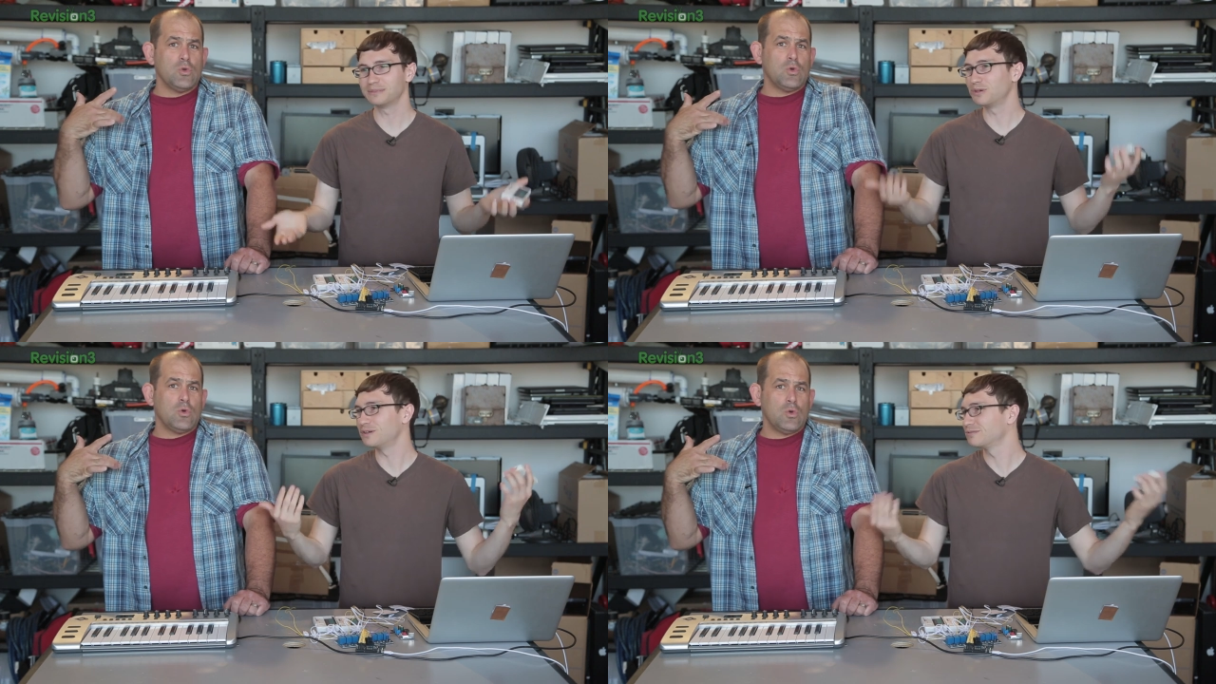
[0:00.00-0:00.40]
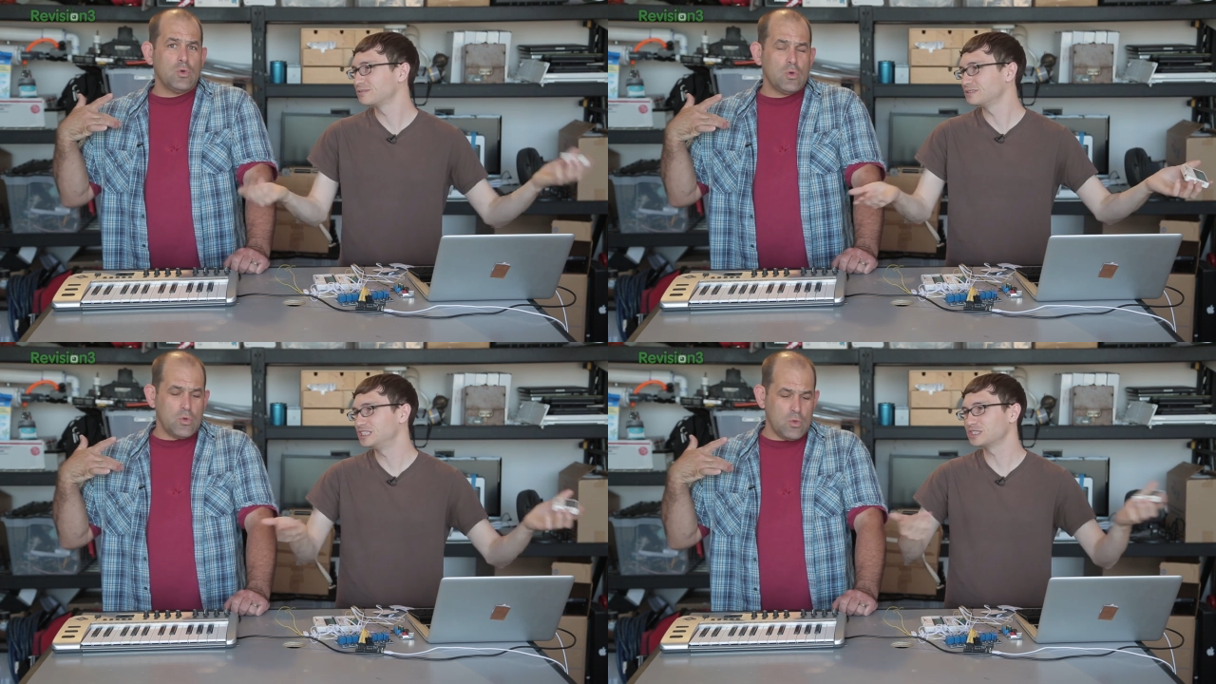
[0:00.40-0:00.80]
Speaker 1: simple,
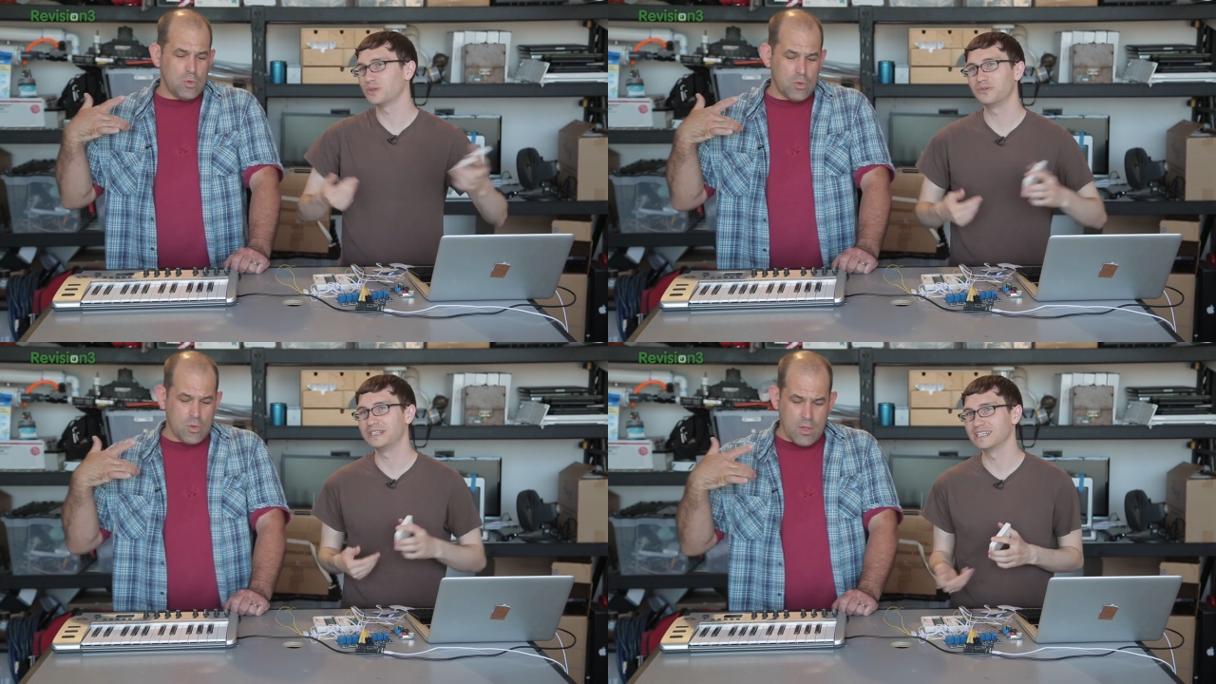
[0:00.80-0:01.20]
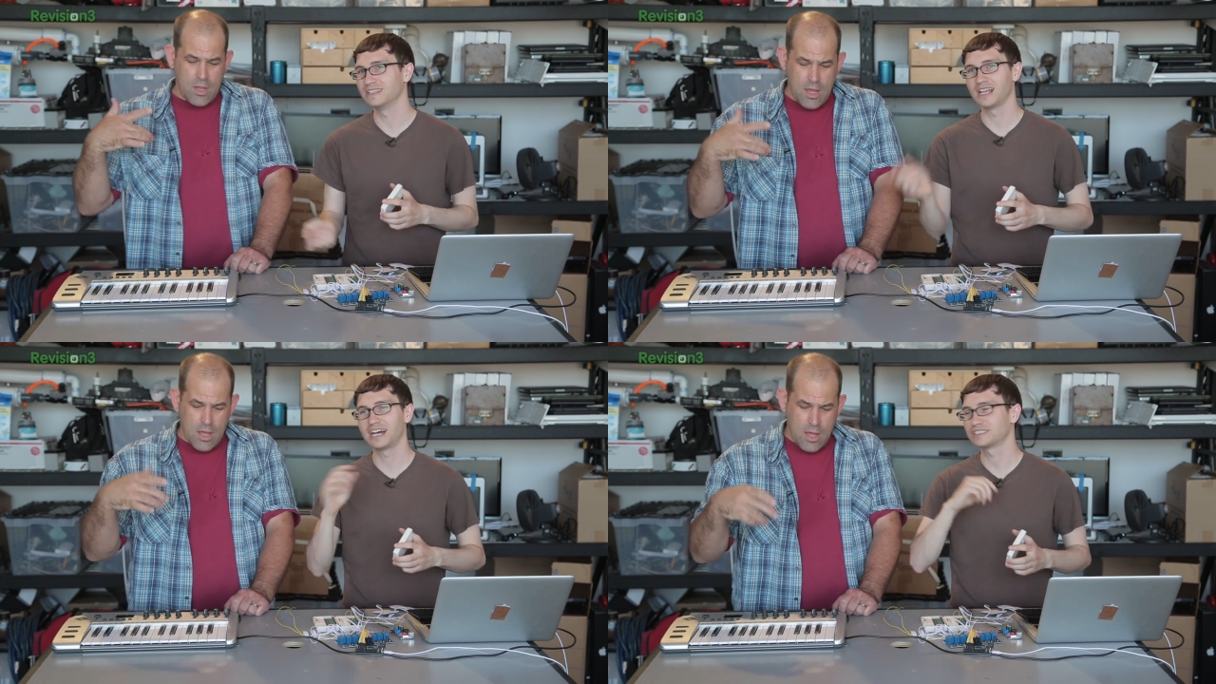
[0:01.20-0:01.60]
just what we
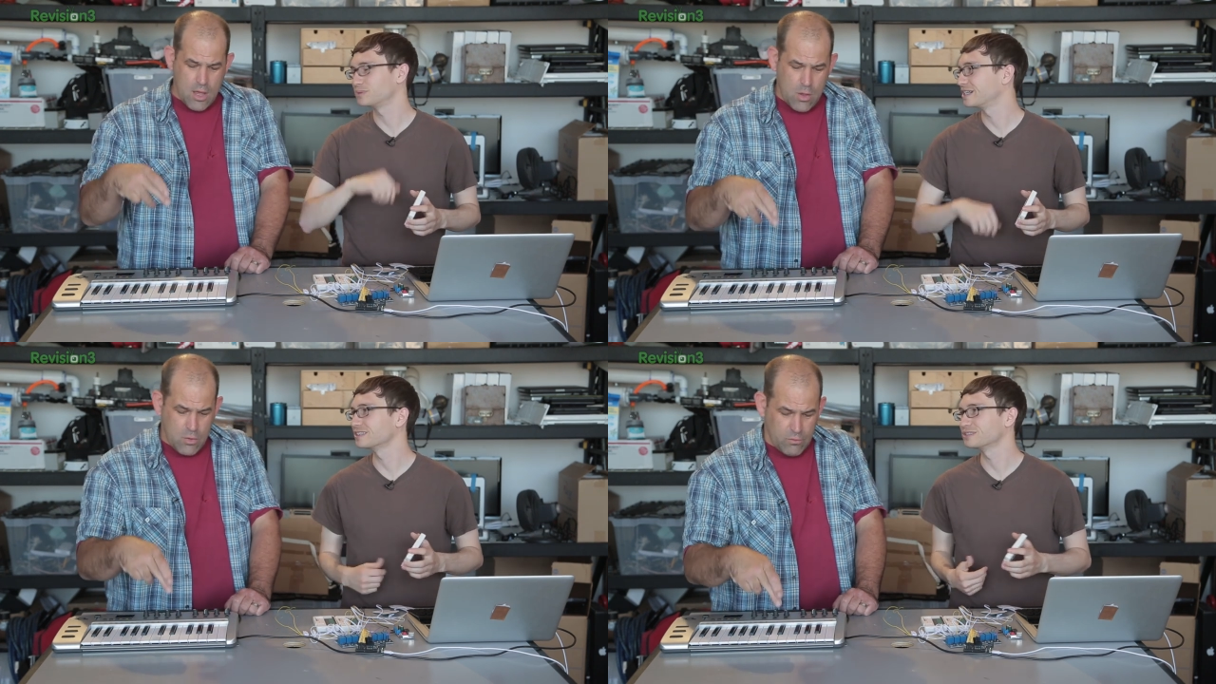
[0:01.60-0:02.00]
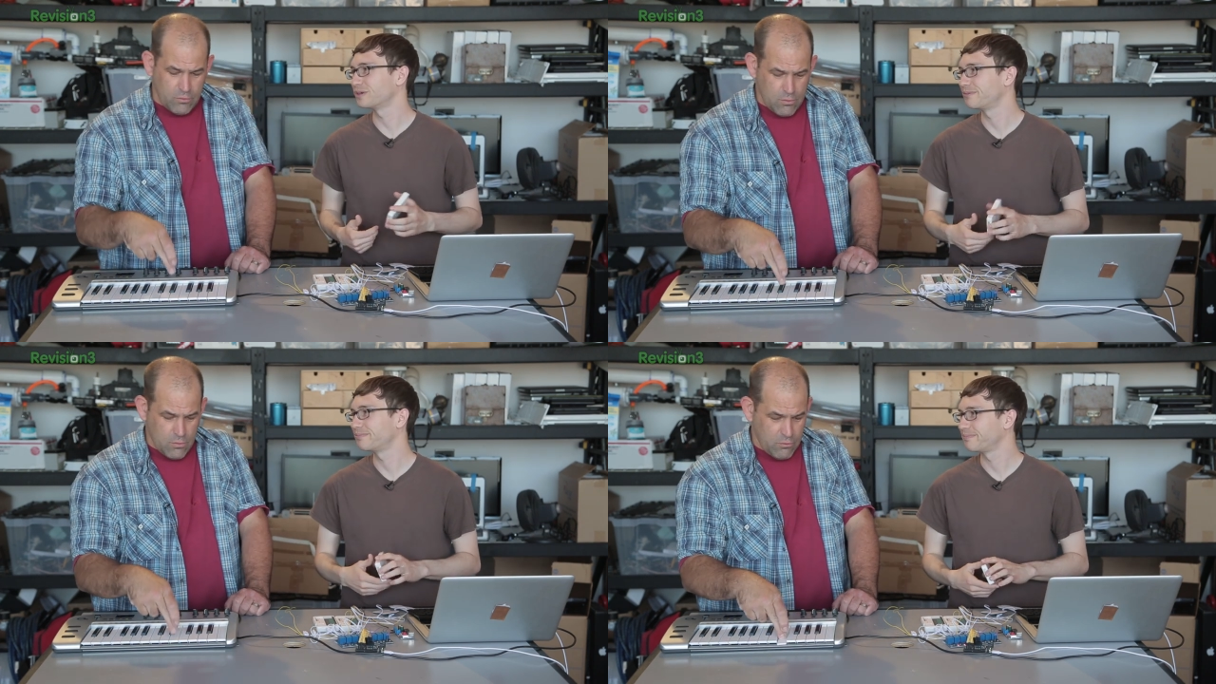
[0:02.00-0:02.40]
did last week as
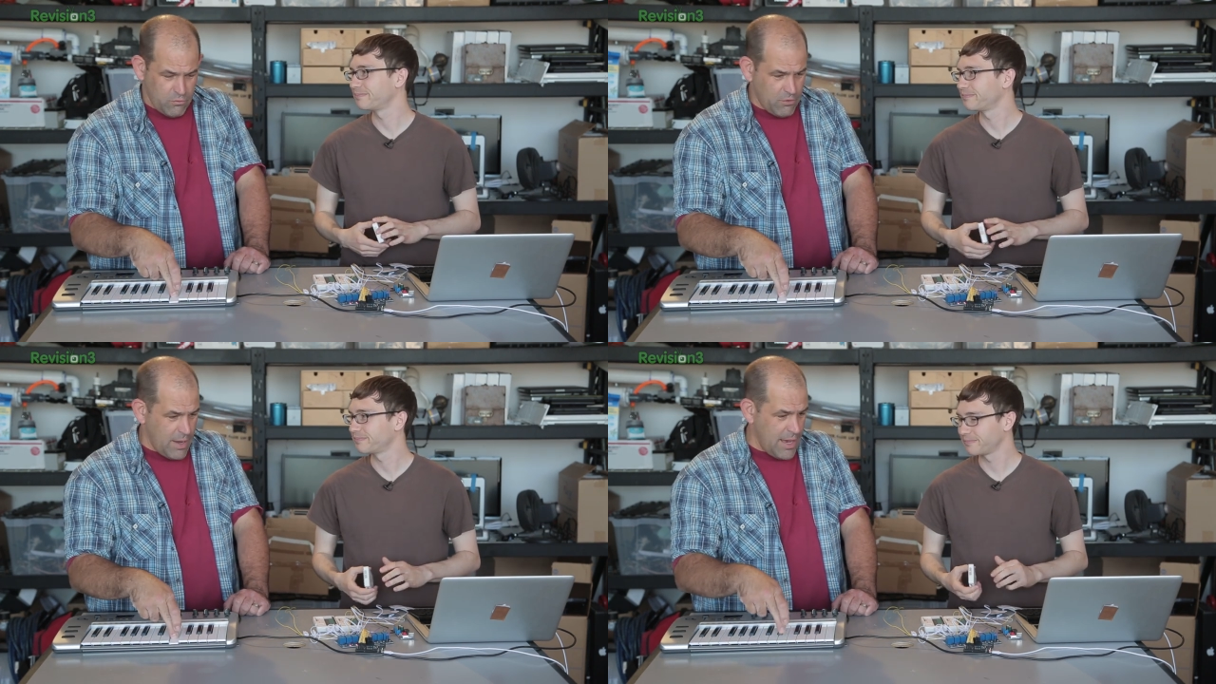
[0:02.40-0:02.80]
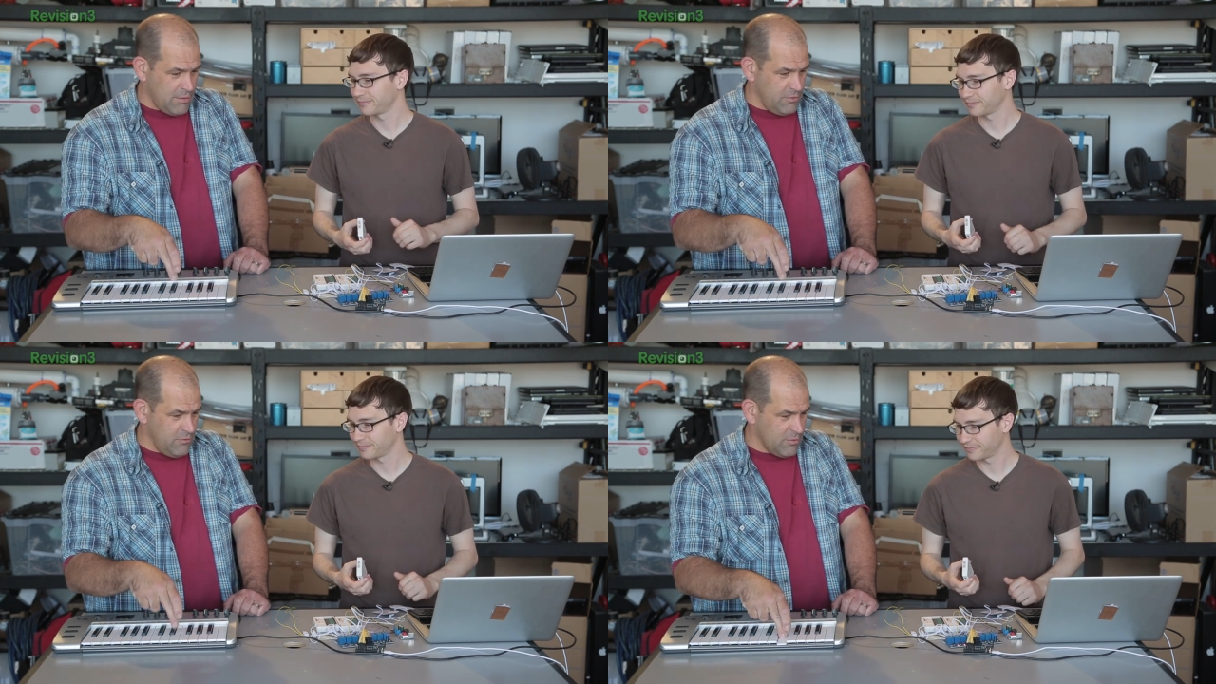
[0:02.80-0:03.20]
Speaker 2: well. So
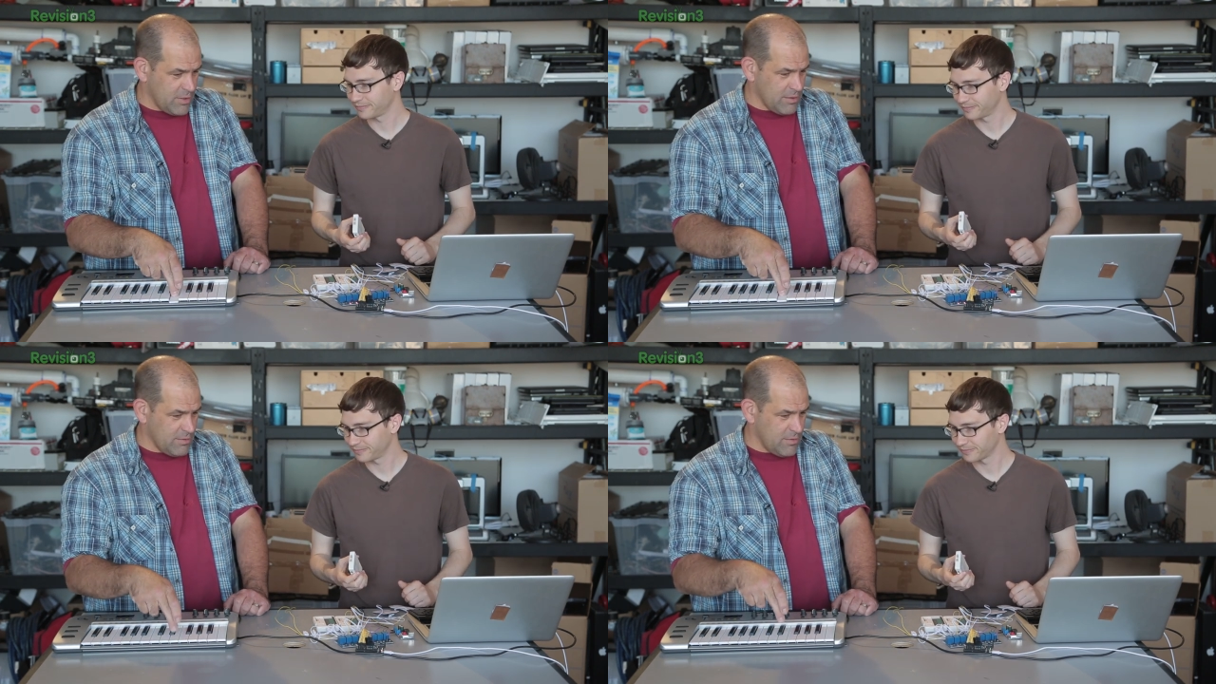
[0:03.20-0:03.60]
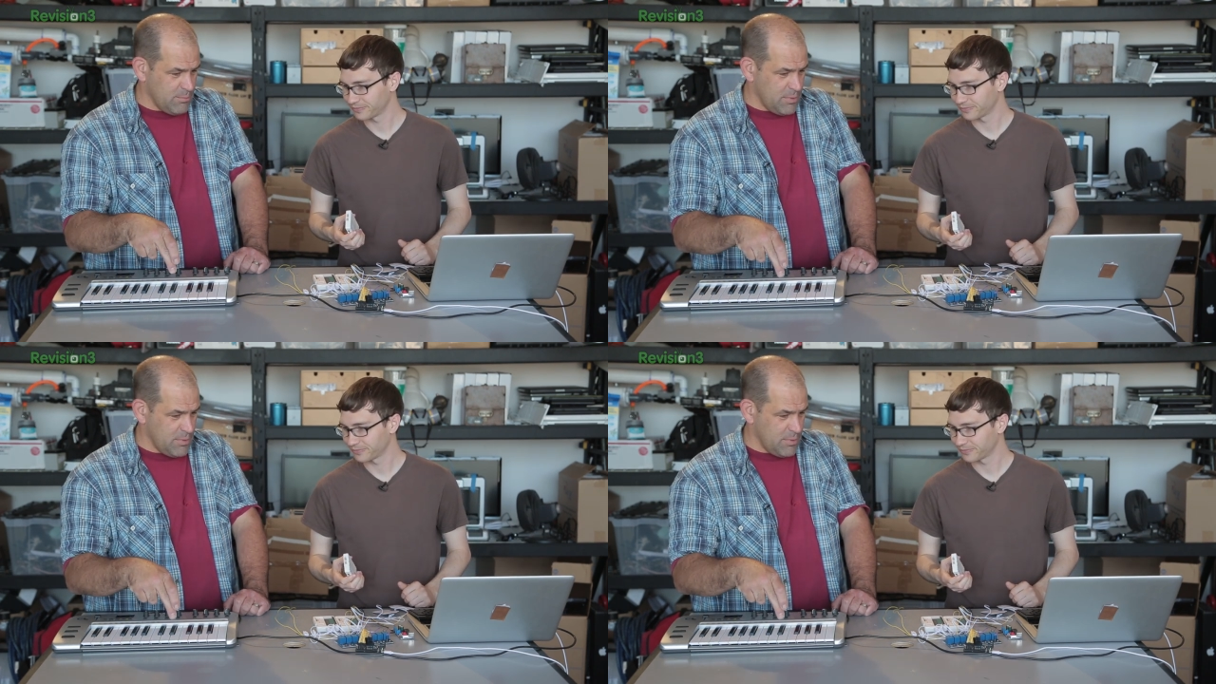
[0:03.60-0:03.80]
how did you get the